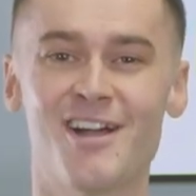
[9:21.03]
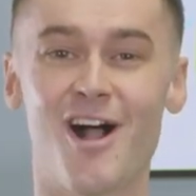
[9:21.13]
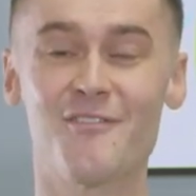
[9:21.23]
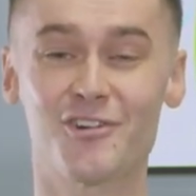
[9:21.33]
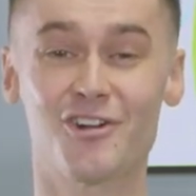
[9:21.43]

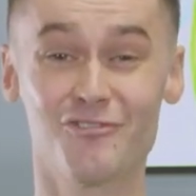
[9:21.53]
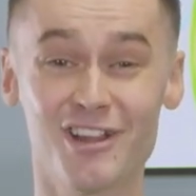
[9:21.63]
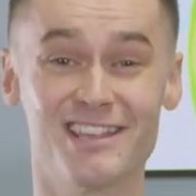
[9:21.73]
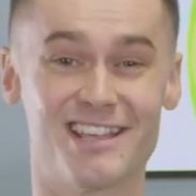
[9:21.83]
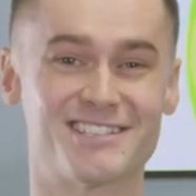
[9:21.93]
I've got a
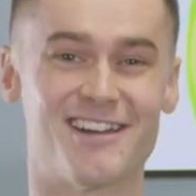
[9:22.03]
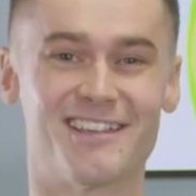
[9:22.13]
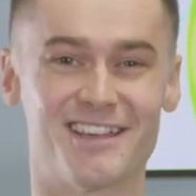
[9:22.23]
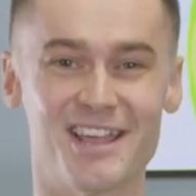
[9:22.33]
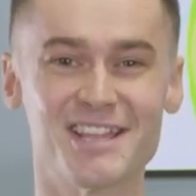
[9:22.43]
really
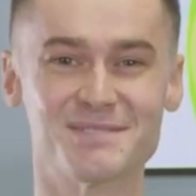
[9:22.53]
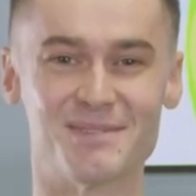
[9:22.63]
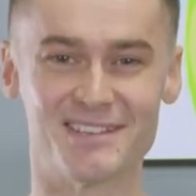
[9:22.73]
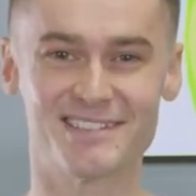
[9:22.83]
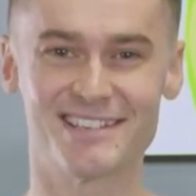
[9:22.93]
exciting
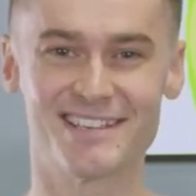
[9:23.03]
announcement.